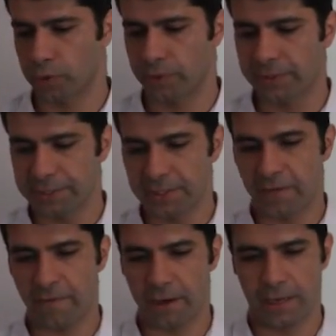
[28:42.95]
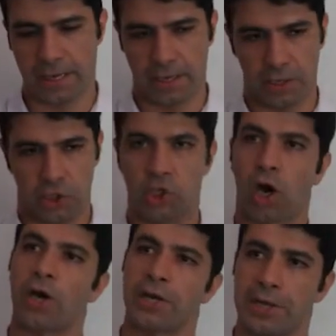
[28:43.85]
this is a very
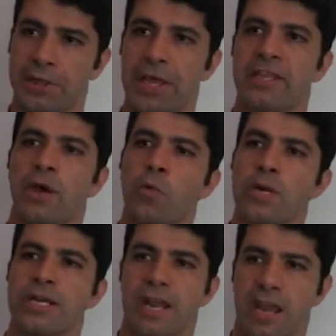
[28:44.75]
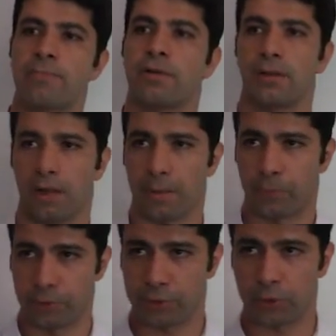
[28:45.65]
targeted thing that we enable
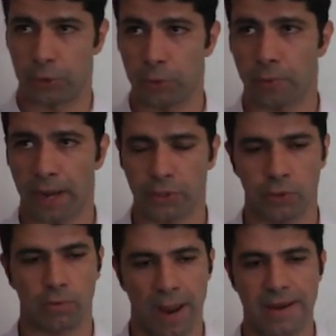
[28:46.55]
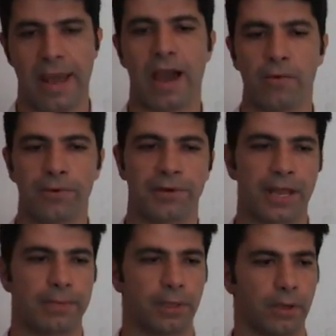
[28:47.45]
per SKU, right? So right now we're
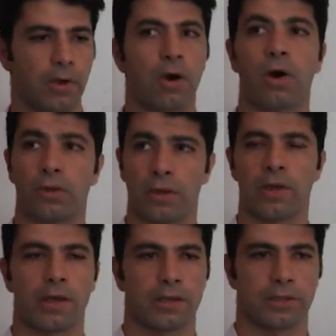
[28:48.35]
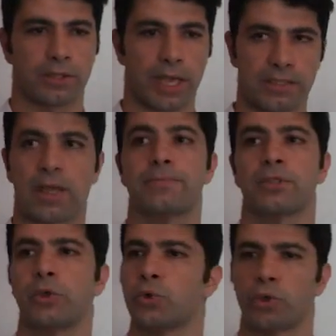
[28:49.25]
enabling on all the desktop
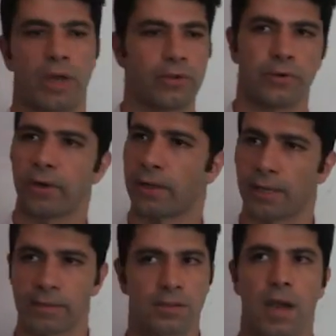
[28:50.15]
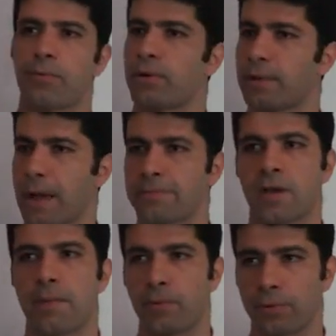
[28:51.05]
SKUs. So you're running a desktop or a
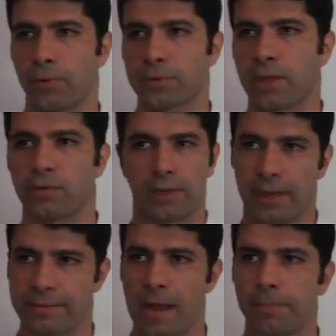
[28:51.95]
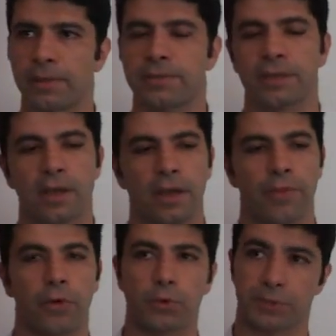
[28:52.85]
laptop or those kind of like a tablet,
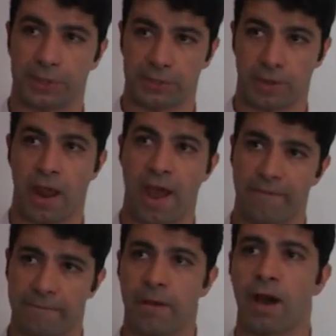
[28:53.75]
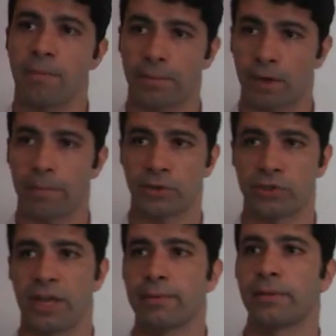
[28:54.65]
those things have memory
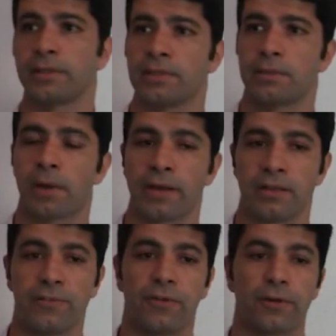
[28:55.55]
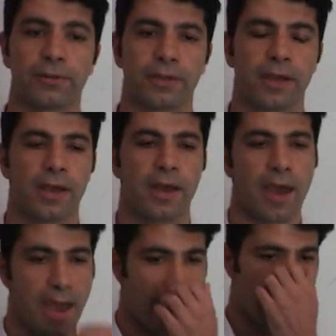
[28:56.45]
compression enabled by default.
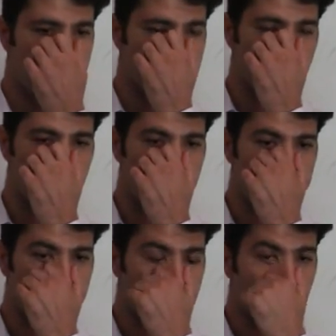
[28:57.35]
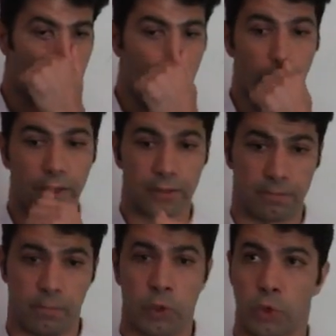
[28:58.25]
And
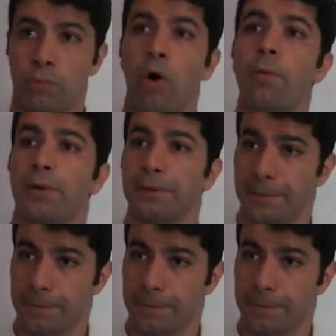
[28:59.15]
on Windows Mobile,